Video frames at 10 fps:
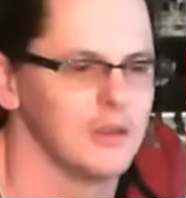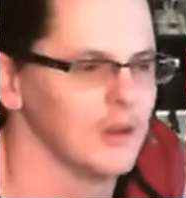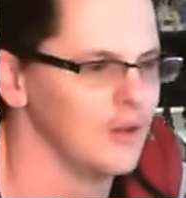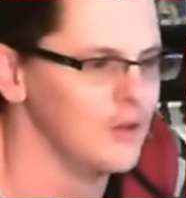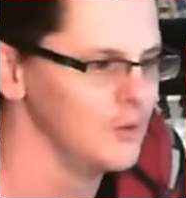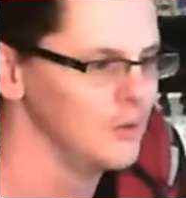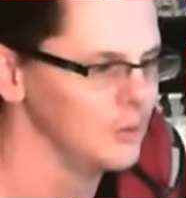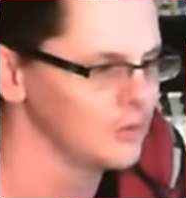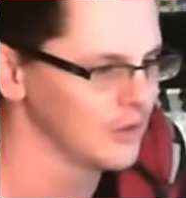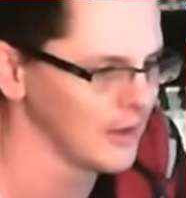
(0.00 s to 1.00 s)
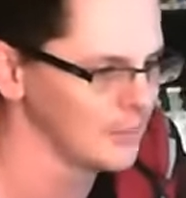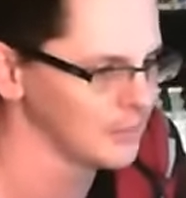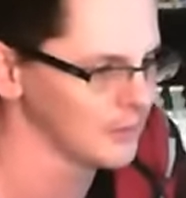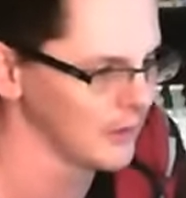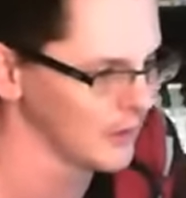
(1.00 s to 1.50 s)
a new
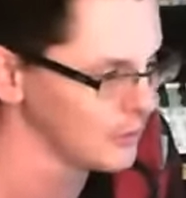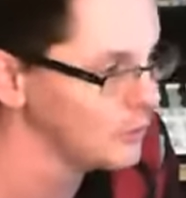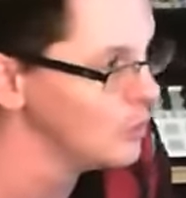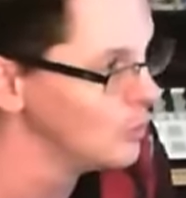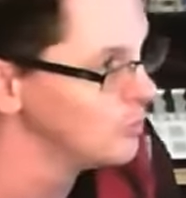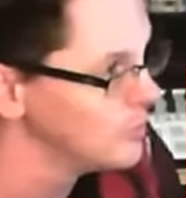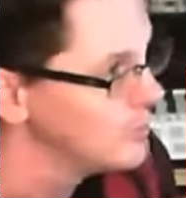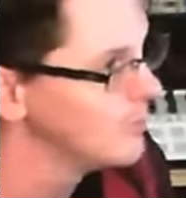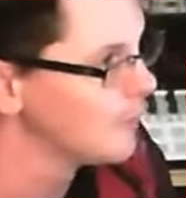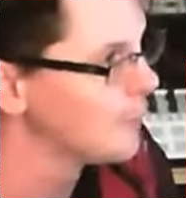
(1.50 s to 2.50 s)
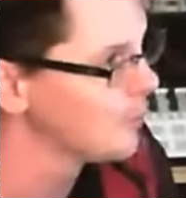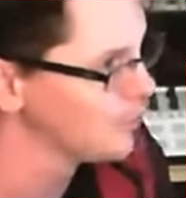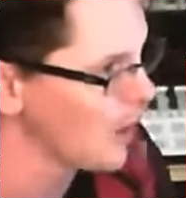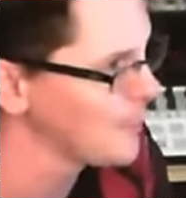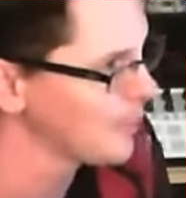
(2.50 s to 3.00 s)
sampler, like new
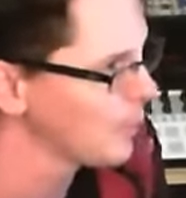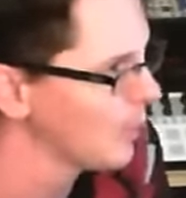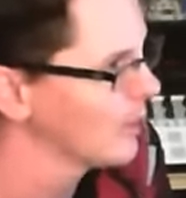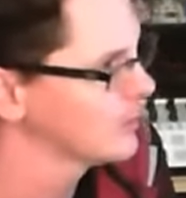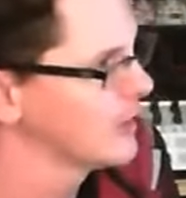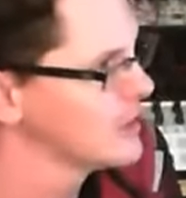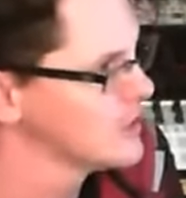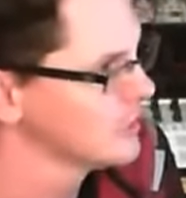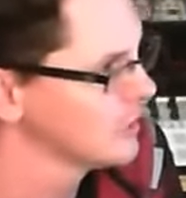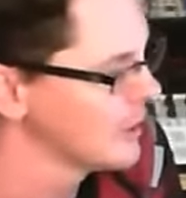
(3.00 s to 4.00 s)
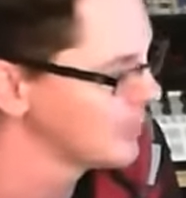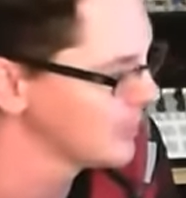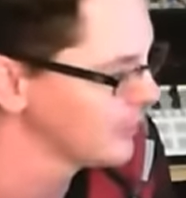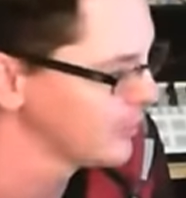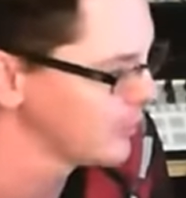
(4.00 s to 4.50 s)
proper workstation sampler
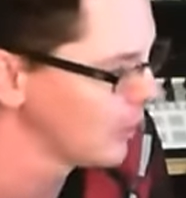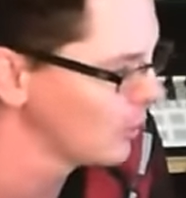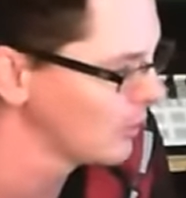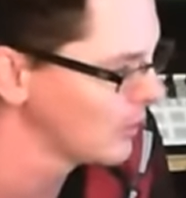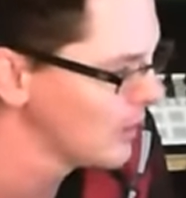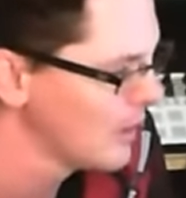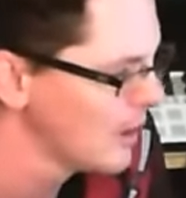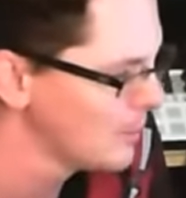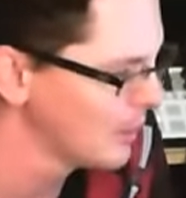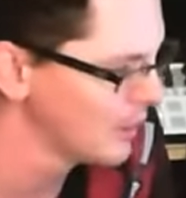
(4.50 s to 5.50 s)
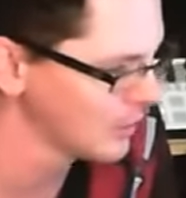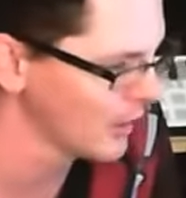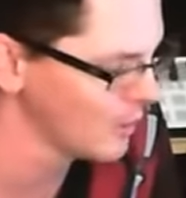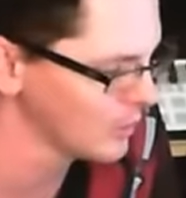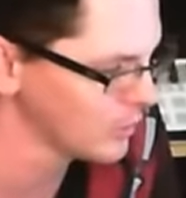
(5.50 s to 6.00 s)
from Roland, because
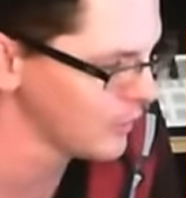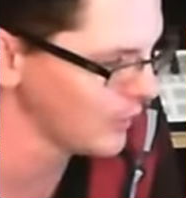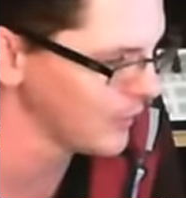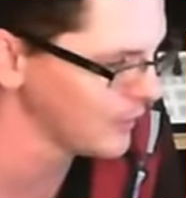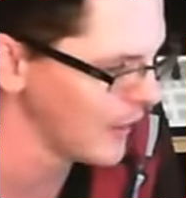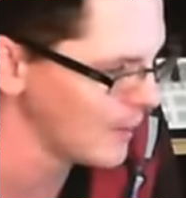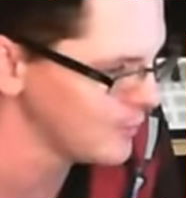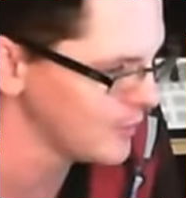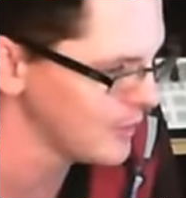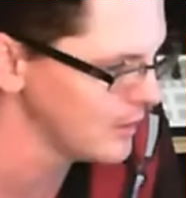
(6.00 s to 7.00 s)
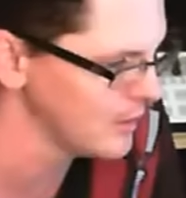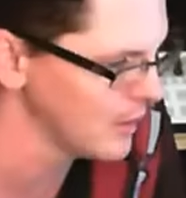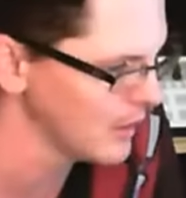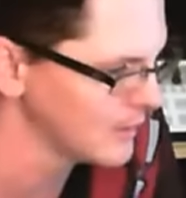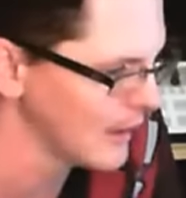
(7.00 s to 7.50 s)
I always felt that the MV
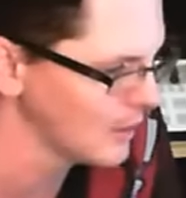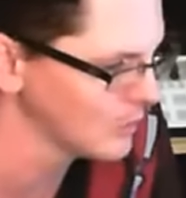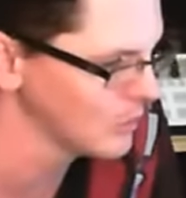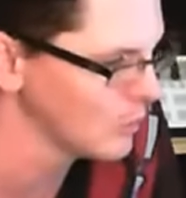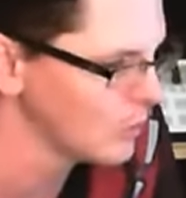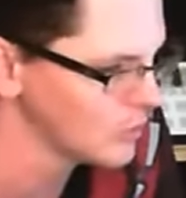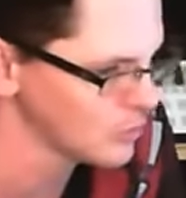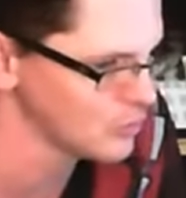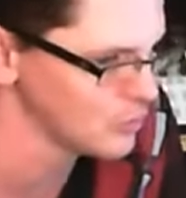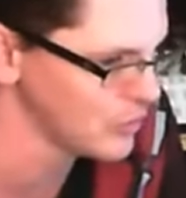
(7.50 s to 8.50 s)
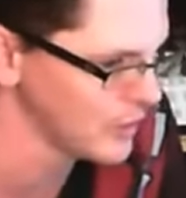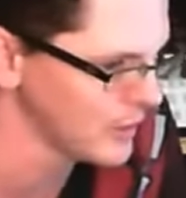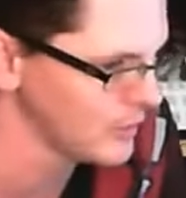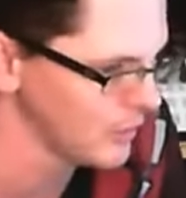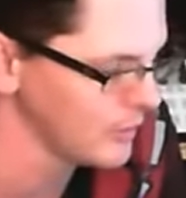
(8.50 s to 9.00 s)
8000 was
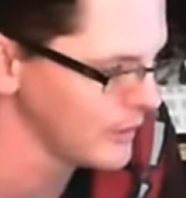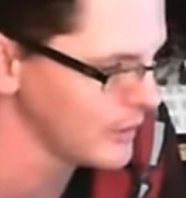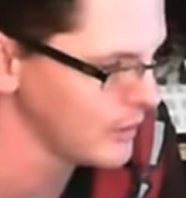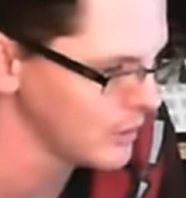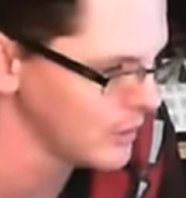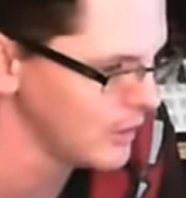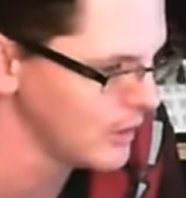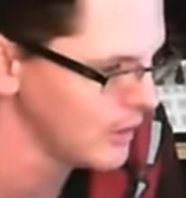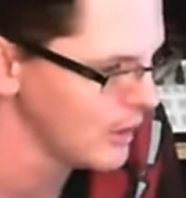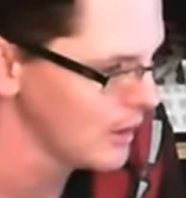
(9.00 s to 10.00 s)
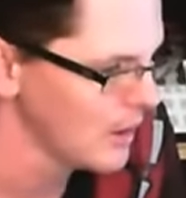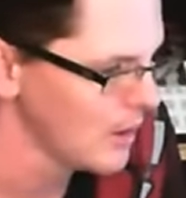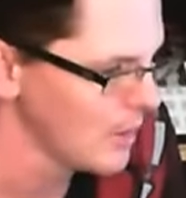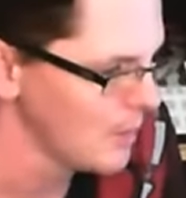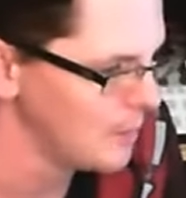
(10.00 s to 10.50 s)
really, really good,
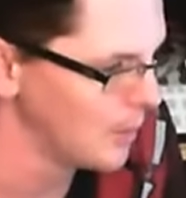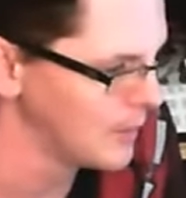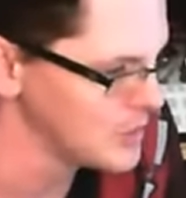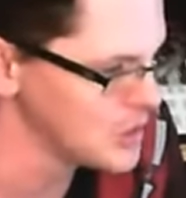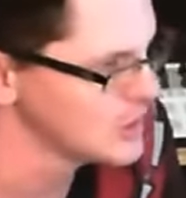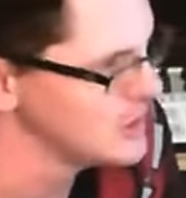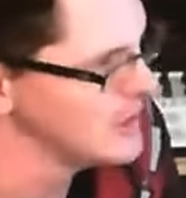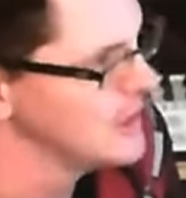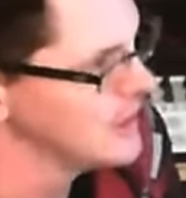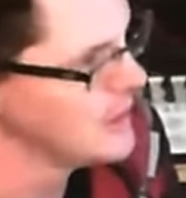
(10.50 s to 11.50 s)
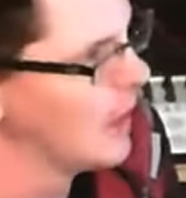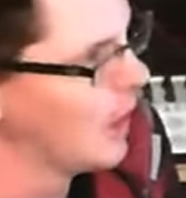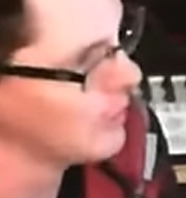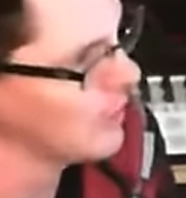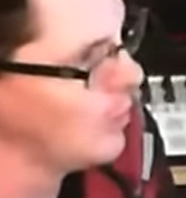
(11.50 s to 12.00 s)
but just needed a little